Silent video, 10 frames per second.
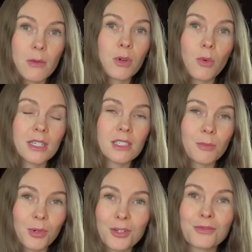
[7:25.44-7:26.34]
were once
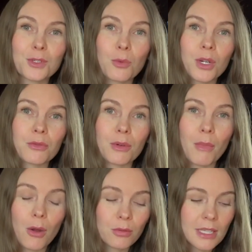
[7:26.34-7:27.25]
approved to work
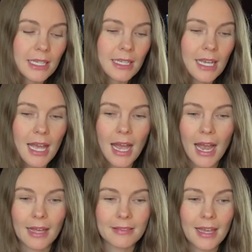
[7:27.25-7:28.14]
remotely,
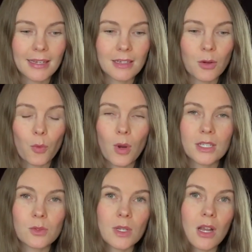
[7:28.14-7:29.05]
and then
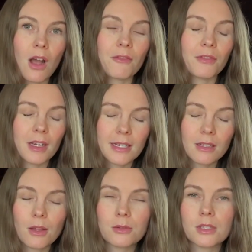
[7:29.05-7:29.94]
once we got very
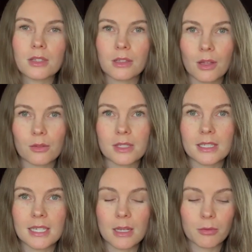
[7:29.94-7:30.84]
close to the
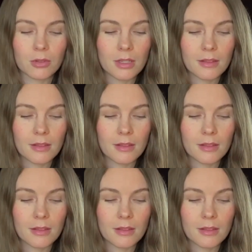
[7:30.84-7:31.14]
closing table,